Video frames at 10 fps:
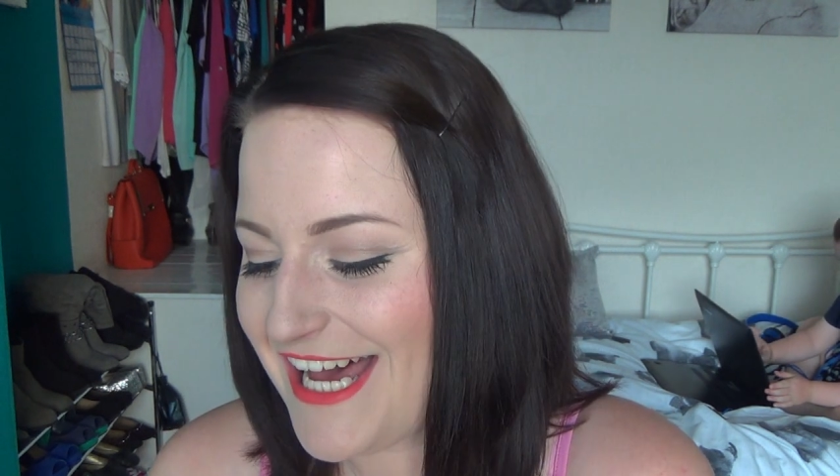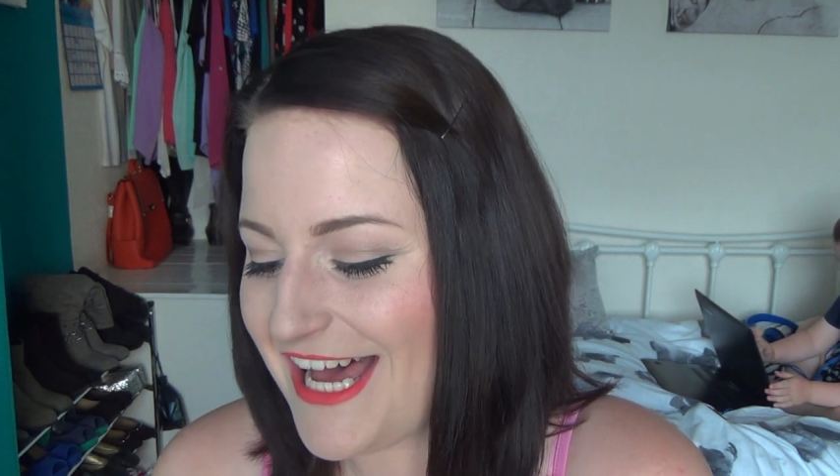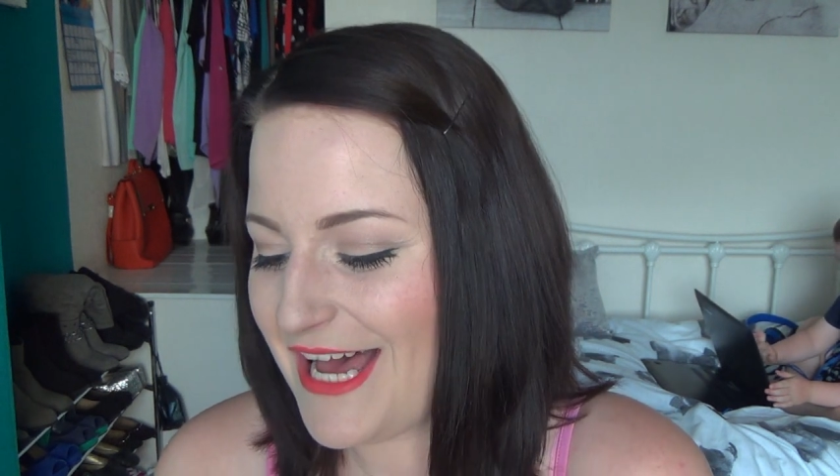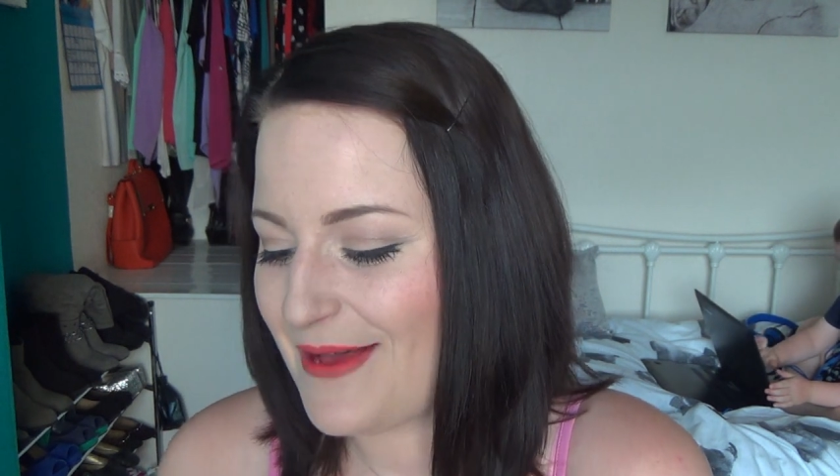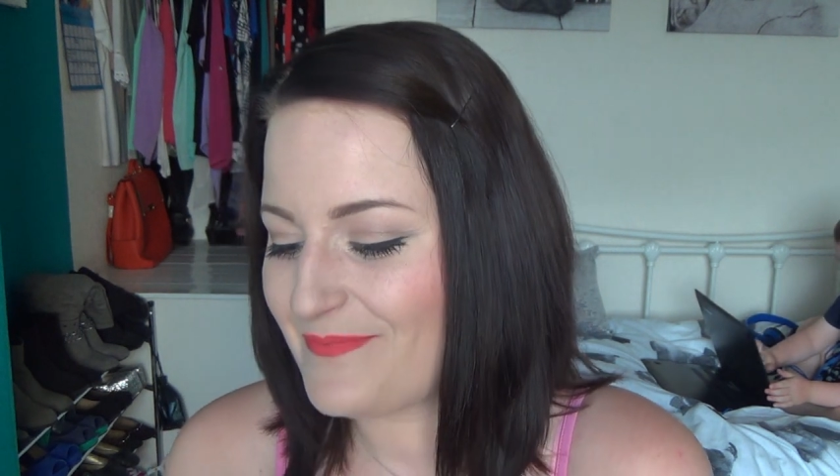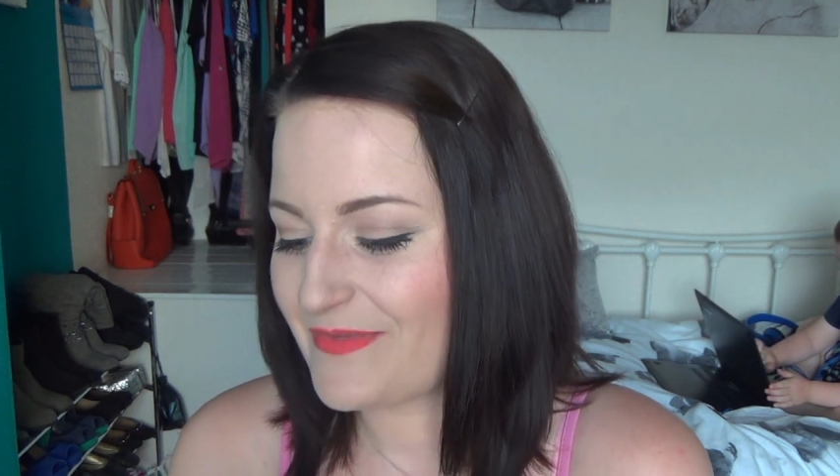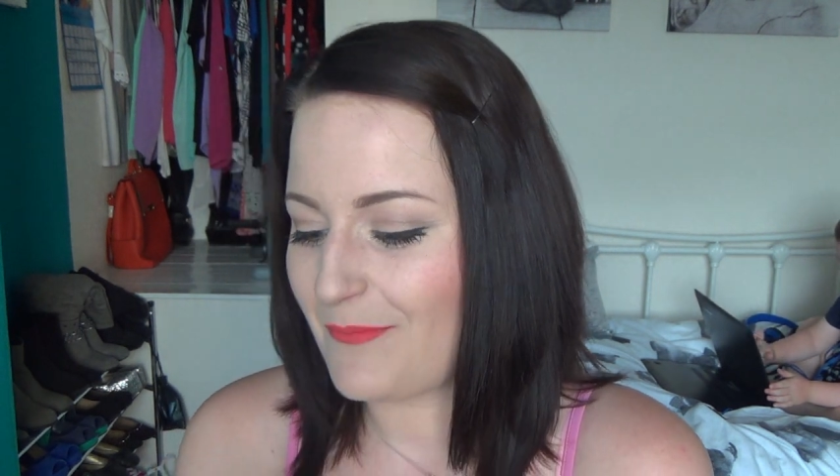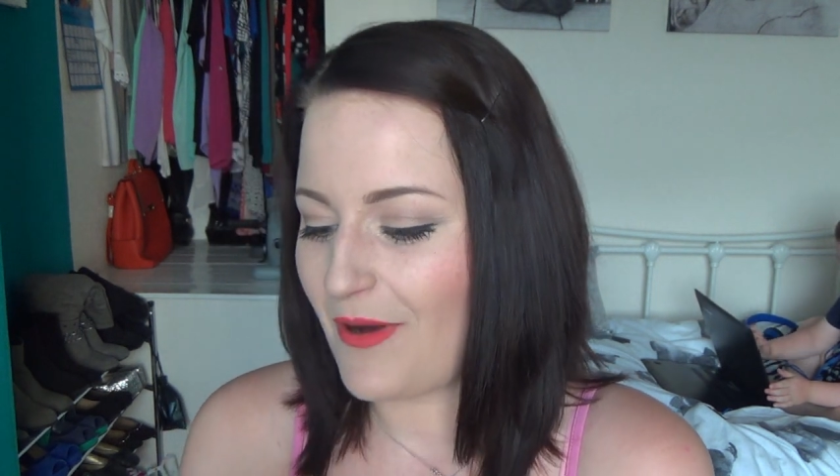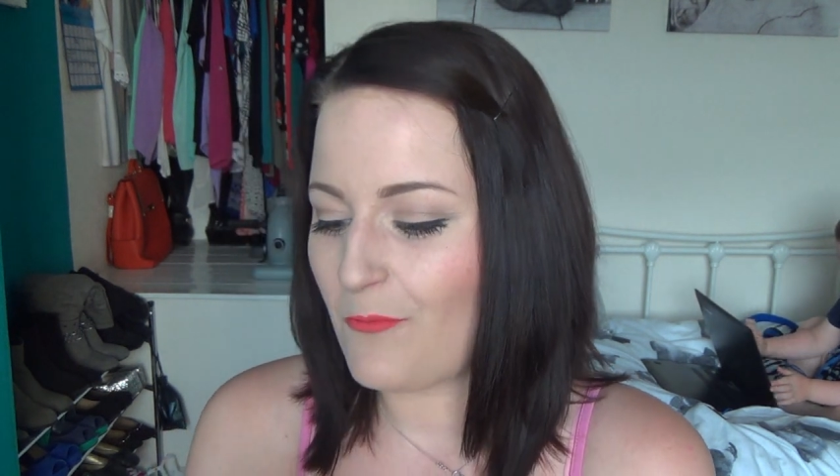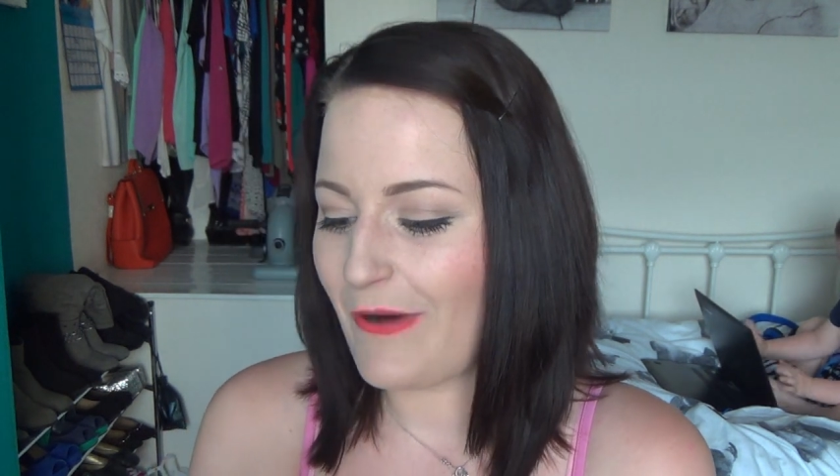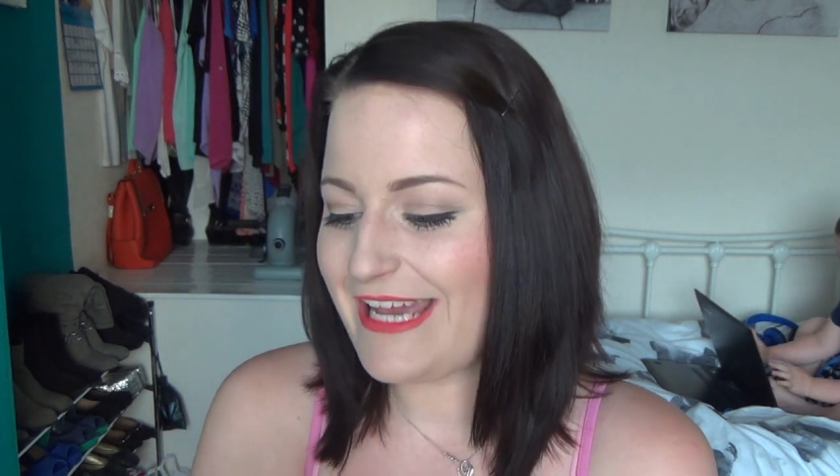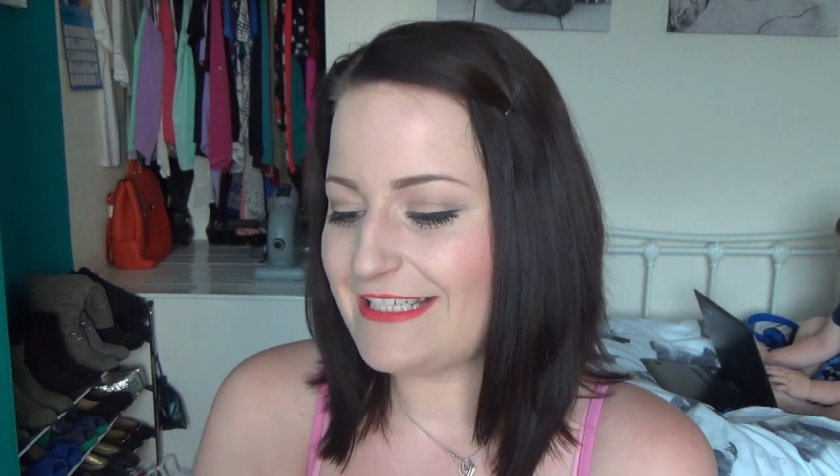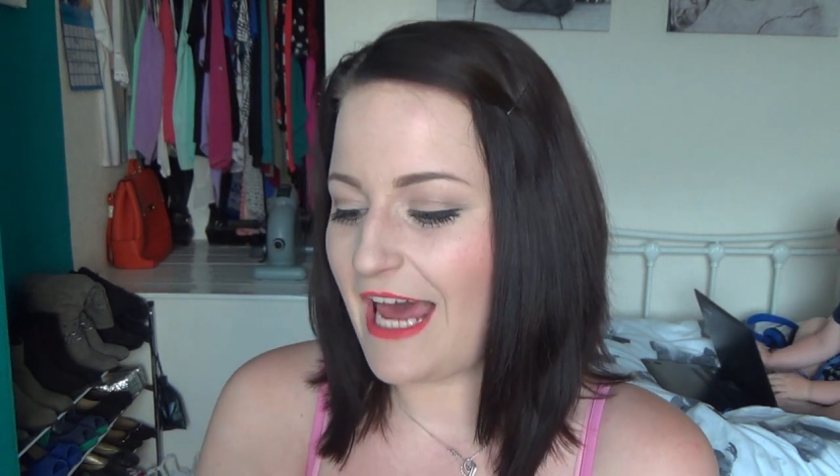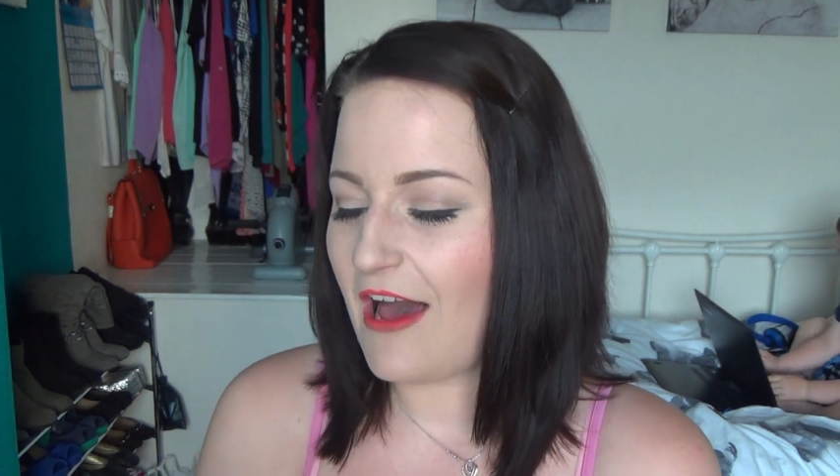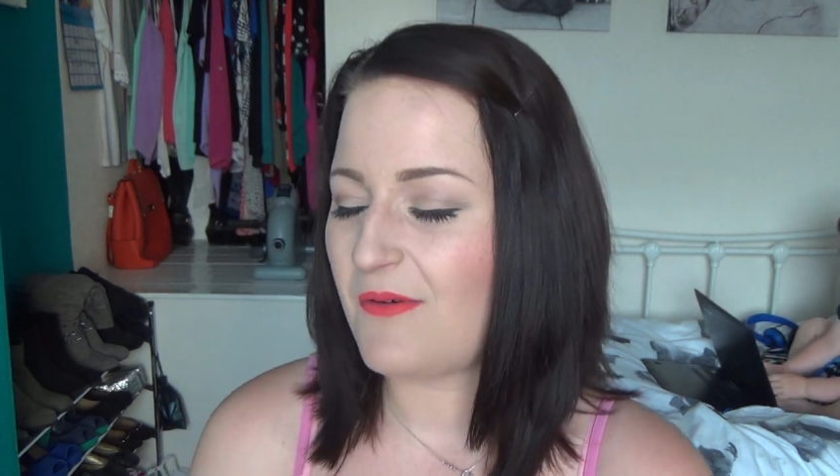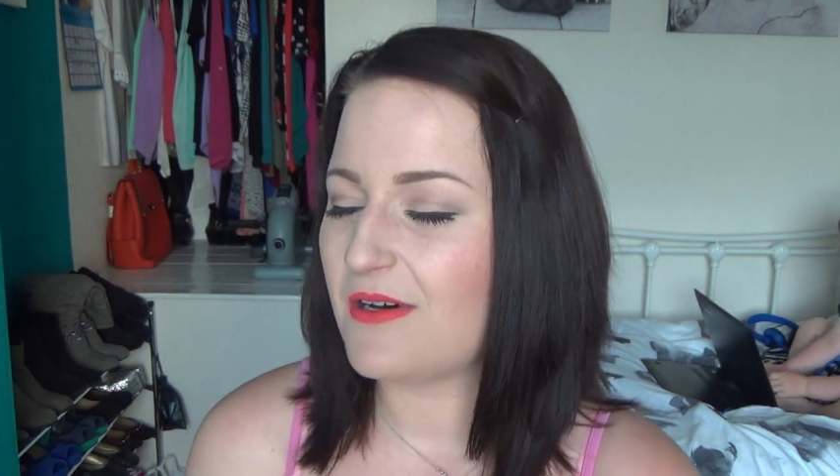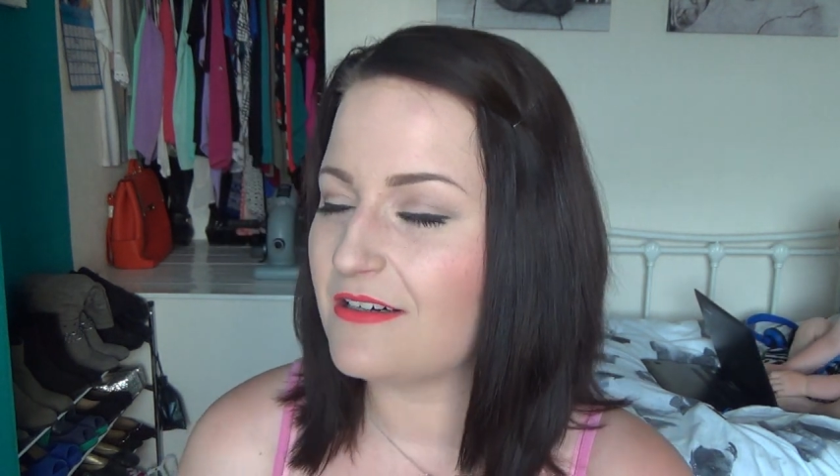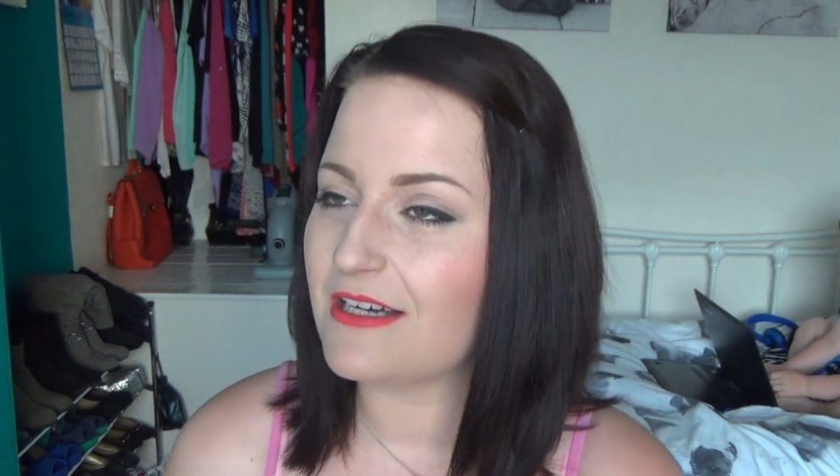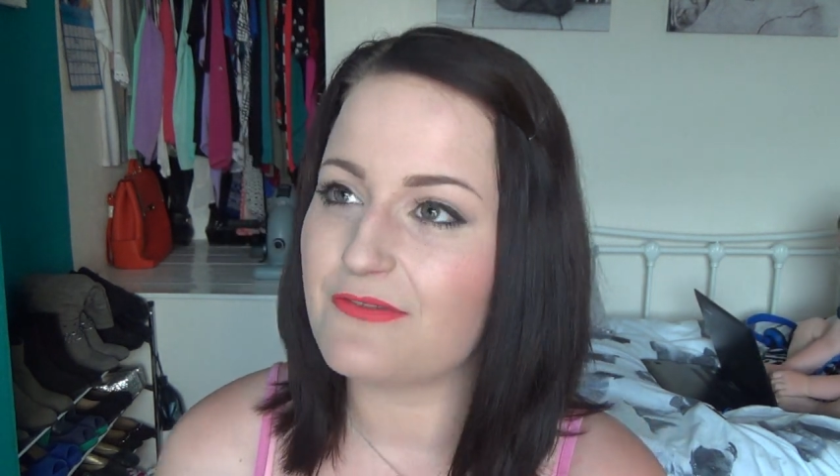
My weight now,